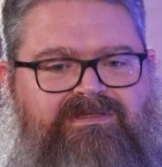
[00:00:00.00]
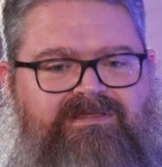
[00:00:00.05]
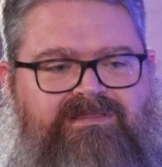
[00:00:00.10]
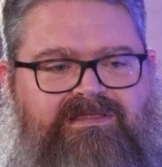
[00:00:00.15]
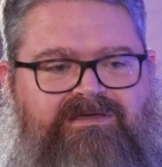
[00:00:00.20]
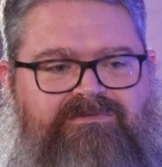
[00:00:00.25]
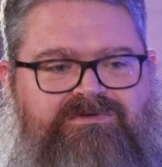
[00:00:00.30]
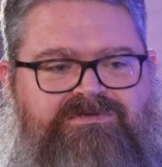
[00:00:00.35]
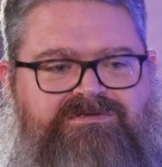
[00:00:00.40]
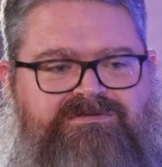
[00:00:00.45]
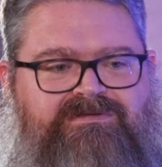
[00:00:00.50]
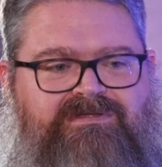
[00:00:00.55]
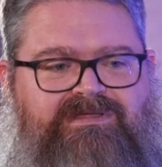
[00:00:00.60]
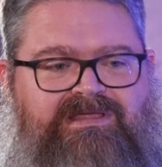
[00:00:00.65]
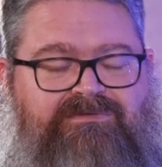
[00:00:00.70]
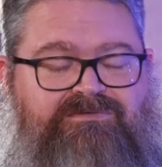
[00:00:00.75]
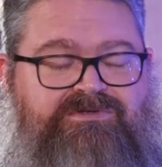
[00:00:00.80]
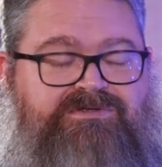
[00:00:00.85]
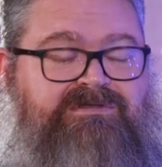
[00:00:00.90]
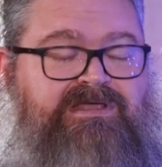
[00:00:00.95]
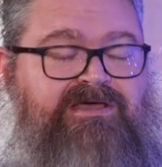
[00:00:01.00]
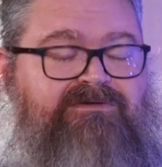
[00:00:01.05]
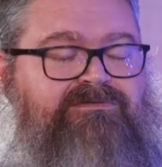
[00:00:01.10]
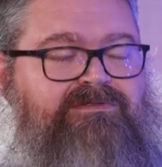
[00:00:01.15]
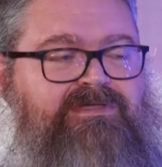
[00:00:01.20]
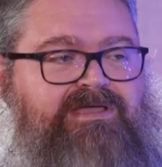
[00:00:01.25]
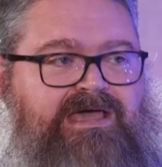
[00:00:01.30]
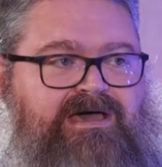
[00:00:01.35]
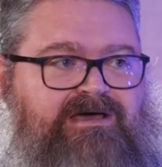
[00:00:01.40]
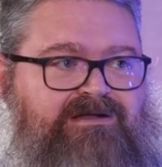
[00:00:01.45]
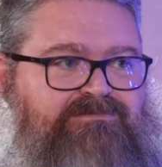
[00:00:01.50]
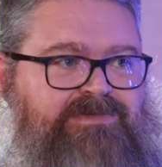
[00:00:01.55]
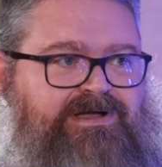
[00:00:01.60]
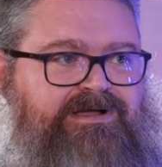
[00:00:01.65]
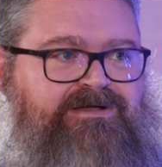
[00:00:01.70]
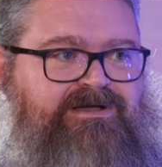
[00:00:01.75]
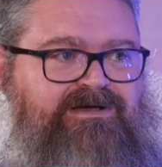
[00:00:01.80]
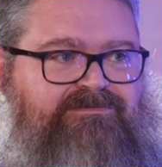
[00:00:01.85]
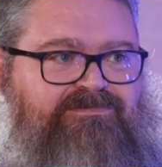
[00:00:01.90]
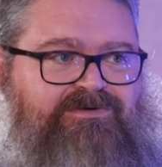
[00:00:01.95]
was definitely out of
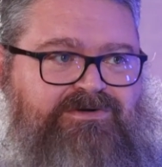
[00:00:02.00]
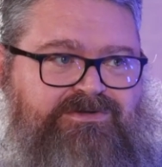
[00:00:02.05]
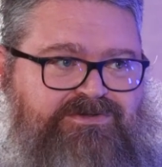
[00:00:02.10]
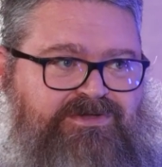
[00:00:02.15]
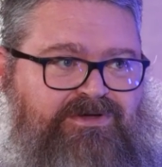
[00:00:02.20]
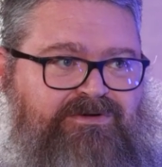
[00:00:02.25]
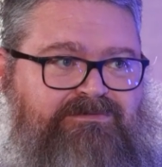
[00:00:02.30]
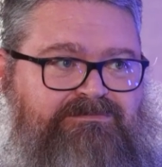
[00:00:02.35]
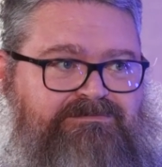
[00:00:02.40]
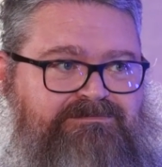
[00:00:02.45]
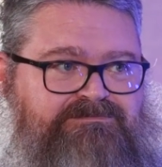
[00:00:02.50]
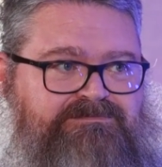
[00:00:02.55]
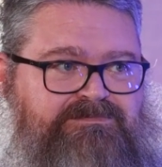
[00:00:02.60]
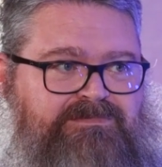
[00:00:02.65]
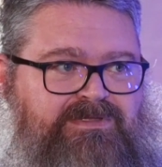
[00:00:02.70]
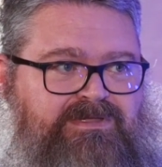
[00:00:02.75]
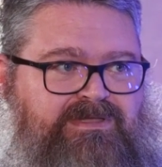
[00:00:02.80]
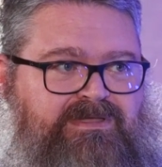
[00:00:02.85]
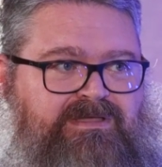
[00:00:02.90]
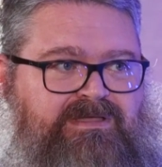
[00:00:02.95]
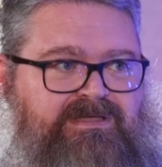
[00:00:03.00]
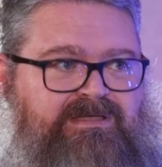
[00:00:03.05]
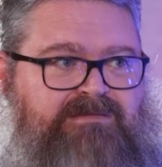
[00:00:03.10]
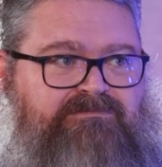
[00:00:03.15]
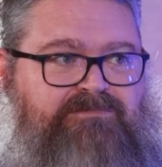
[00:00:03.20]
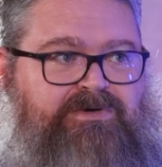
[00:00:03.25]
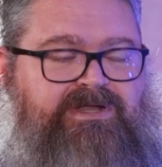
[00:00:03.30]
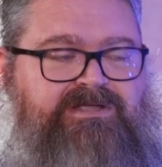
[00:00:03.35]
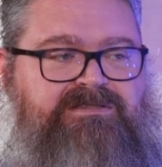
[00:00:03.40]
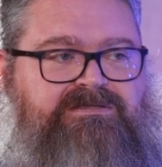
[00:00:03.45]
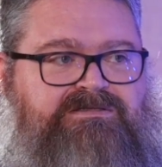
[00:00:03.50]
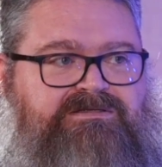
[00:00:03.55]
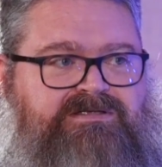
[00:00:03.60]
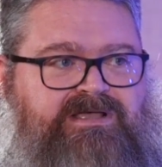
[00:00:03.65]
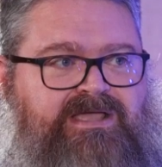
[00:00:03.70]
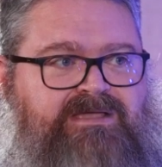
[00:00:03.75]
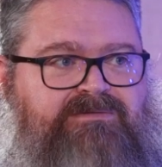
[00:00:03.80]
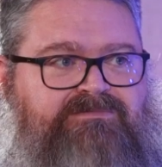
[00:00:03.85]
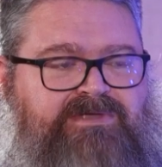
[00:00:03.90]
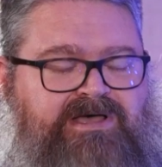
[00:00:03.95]
my comfort zone. But at the
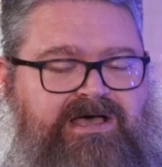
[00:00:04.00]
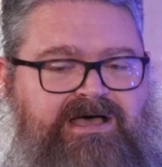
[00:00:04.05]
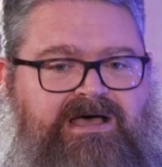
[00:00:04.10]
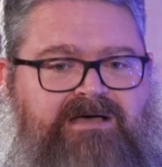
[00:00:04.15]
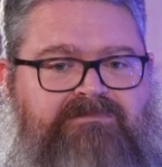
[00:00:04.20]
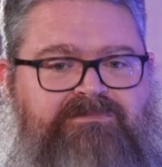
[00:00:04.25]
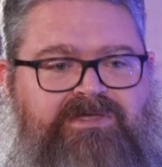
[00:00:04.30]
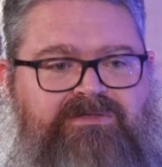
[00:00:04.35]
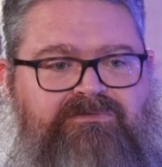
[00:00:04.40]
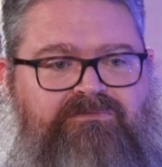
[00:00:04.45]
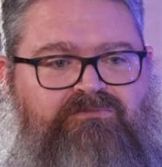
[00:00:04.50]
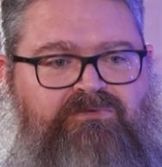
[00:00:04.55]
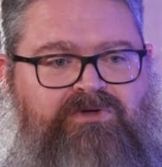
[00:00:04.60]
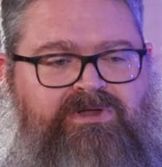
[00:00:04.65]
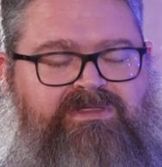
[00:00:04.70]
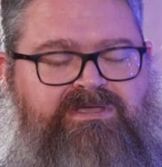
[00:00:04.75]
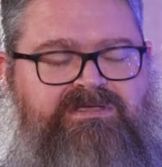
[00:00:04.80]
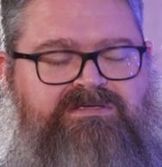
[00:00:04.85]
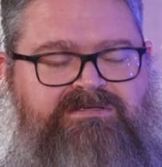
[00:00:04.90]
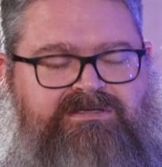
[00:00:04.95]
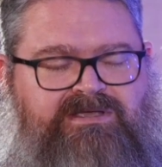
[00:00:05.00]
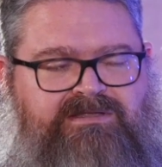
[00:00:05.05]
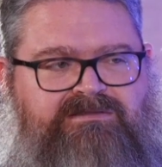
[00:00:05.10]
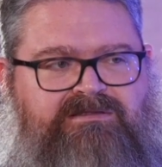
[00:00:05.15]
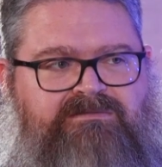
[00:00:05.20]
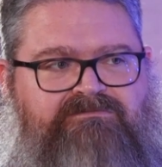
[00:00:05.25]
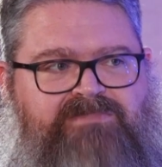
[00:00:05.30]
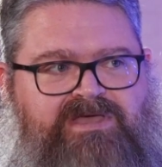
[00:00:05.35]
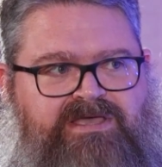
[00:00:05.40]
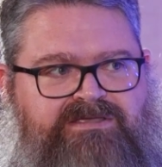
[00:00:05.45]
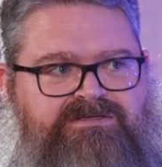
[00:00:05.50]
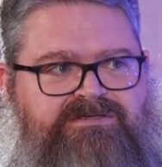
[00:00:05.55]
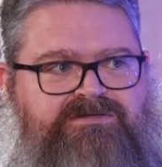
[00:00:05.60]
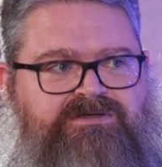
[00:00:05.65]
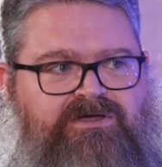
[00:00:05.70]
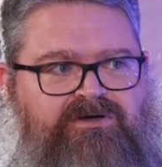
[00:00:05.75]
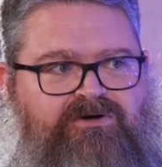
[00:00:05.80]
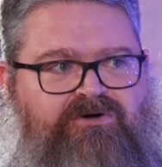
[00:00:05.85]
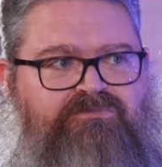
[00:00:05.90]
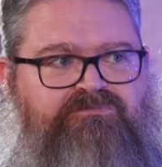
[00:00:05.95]
same time, it really sent the
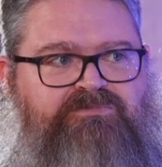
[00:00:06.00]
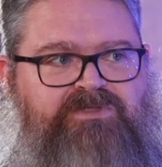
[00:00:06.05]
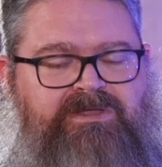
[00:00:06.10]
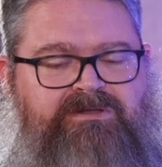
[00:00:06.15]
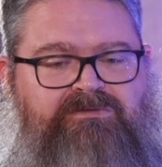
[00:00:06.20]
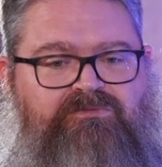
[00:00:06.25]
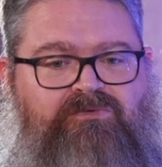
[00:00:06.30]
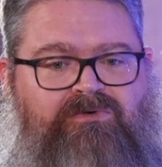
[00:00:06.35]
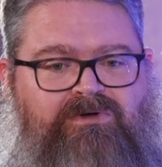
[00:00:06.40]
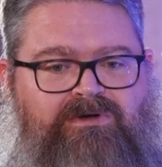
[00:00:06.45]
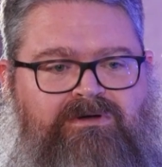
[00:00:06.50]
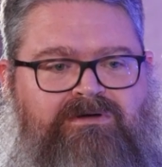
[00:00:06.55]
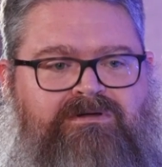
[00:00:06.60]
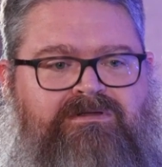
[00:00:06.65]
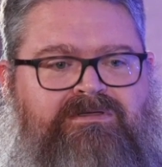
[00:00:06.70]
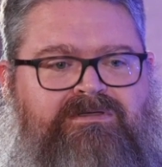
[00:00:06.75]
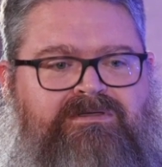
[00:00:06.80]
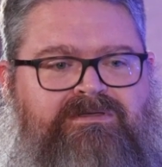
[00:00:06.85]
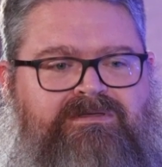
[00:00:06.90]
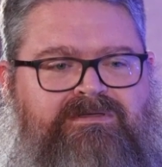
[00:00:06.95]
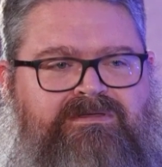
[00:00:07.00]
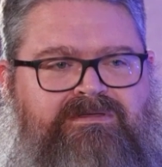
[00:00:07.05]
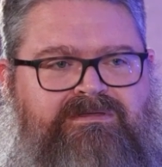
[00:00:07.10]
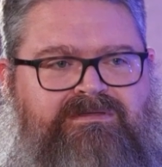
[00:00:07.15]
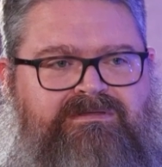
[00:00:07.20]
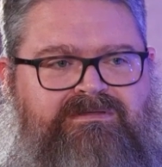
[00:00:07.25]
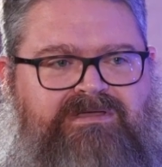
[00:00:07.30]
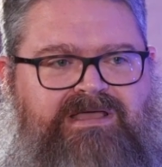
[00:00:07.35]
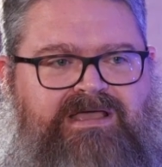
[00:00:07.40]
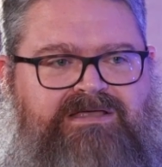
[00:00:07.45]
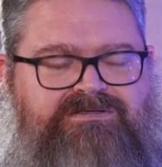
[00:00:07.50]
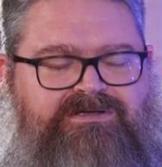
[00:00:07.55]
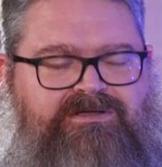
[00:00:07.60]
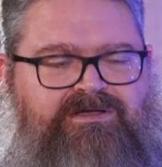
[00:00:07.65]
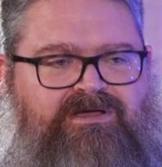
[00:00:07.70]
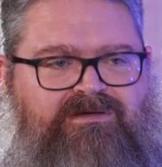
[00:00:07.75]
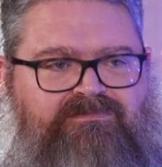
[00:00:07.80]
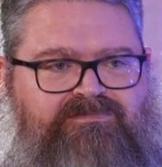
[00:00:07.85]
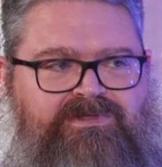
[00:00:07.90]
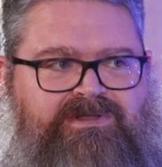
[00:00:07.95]
message home that as a
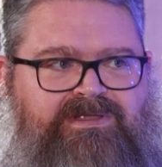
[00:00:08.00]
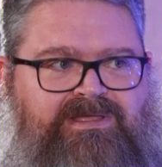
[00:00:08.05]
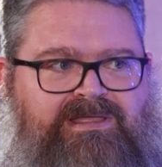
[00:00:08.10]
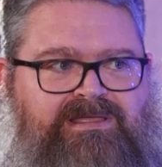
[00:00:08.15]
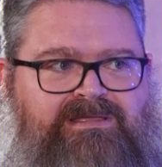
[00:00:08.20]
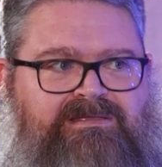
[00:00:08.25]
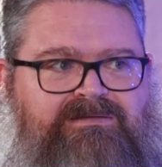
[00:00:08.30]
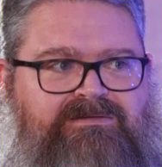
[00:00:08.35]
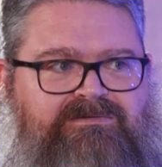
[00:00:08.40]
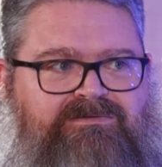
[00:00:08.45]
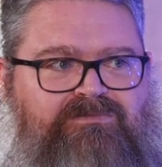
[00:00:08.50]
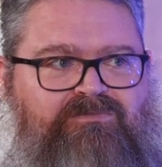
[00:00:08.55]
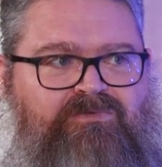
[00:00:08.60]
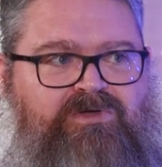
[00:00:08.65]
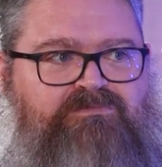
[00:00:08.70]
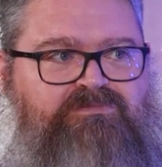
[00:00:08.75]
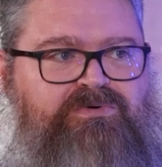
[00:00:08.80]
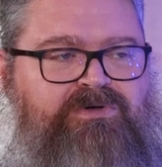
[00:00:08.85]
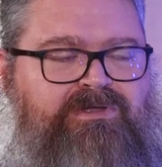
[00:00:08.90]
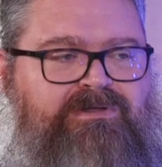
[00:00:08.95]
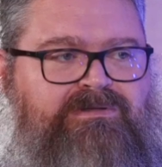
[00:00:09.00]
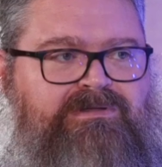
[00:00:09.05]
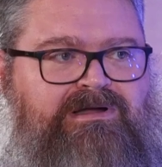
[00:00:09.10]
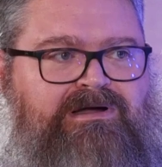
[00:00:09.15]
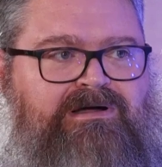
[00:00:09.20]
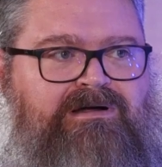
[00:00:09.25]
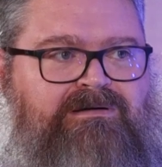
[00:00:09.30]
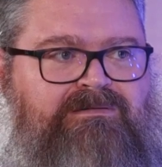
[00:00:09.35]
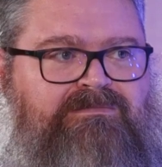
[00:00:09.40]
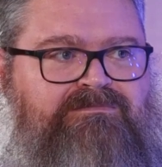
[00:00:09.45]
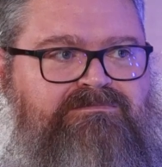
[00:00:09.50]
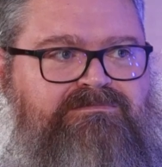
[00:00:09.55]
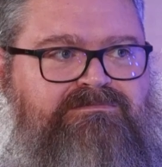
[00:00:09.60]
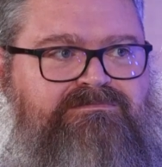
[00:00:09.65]
company, we put our,